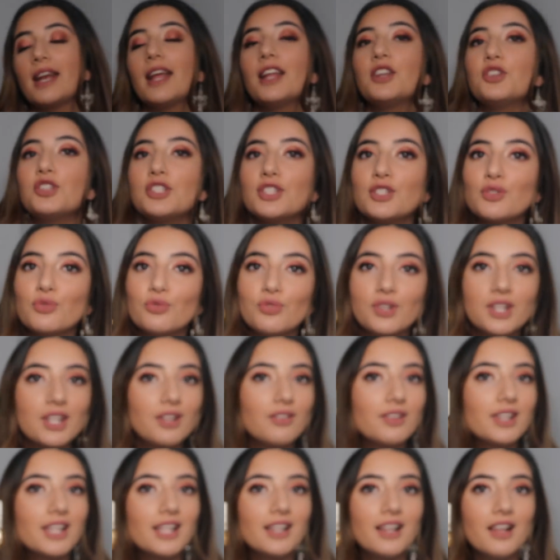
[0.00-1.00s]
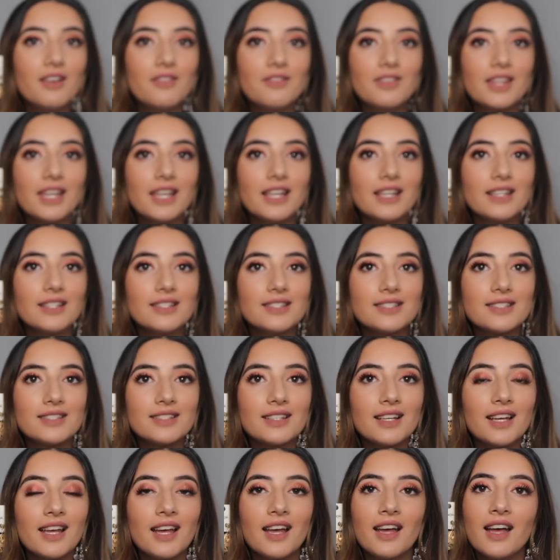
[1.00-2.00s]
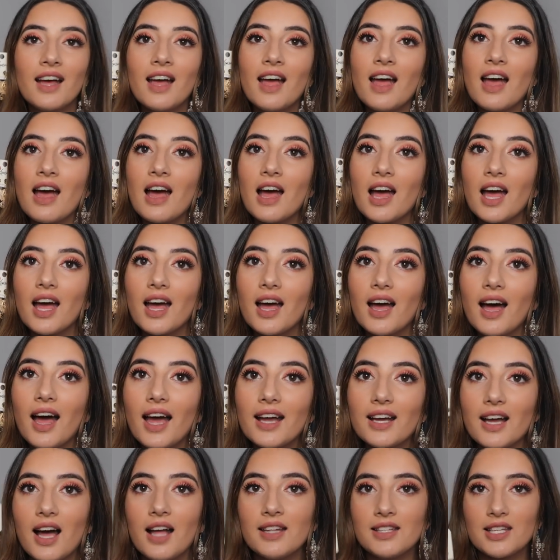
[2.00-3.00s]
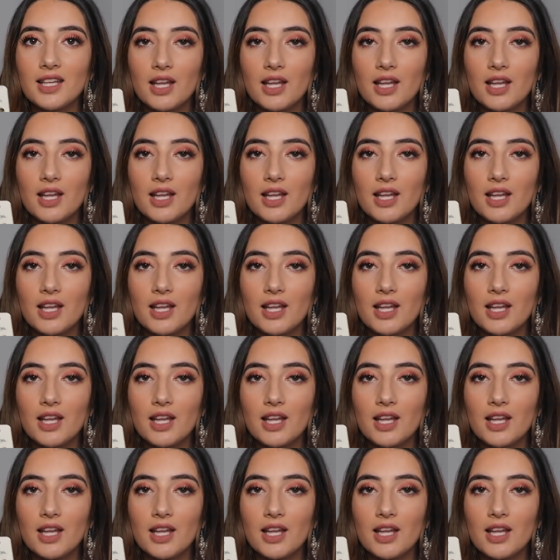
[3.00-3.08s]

and I just really, really love these. I can't